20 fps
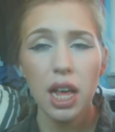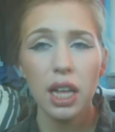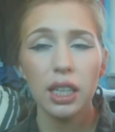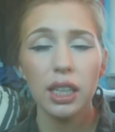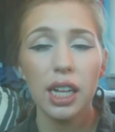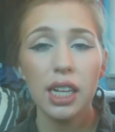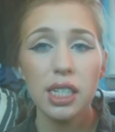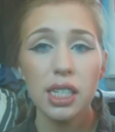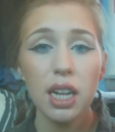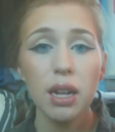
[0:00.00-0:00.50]

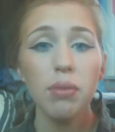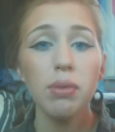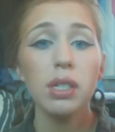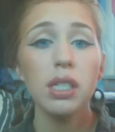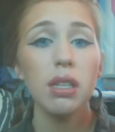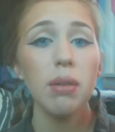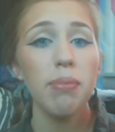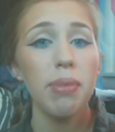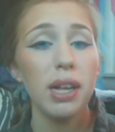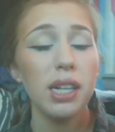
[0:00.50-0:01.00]
last night was
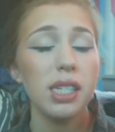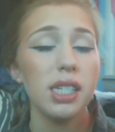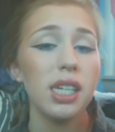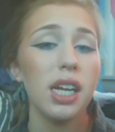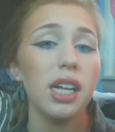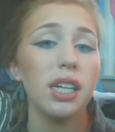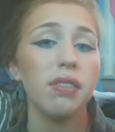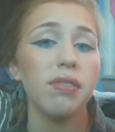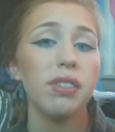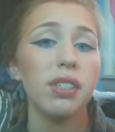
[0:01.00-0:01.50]
the best
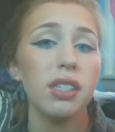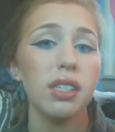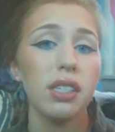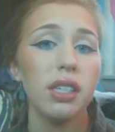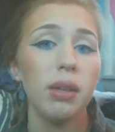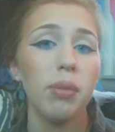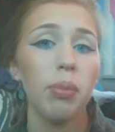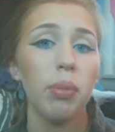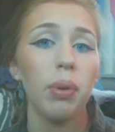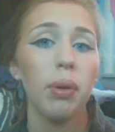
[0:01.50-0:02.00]
night of
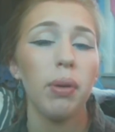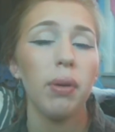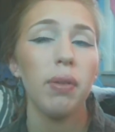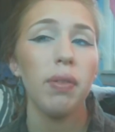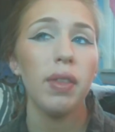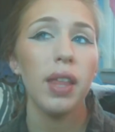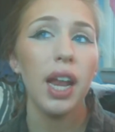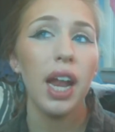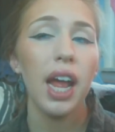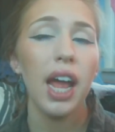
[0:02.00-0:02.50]
sleep
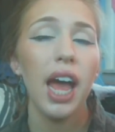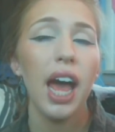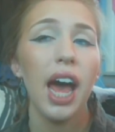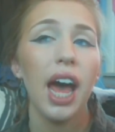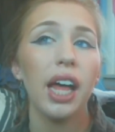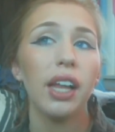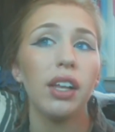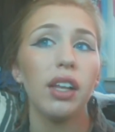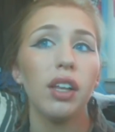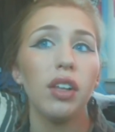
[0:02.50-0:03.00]
that I
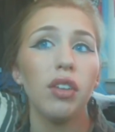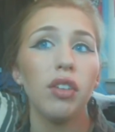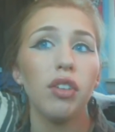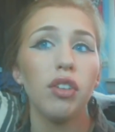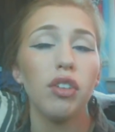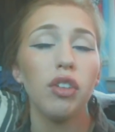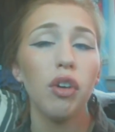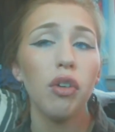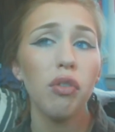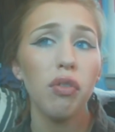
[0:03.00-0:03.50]
had
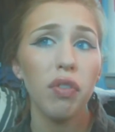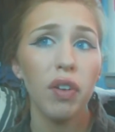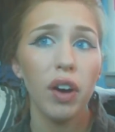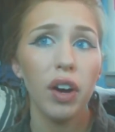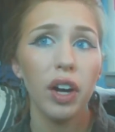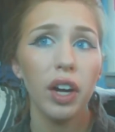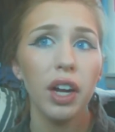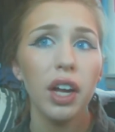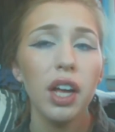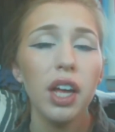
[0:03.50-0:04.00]
so
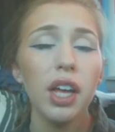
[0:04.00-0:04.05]
far.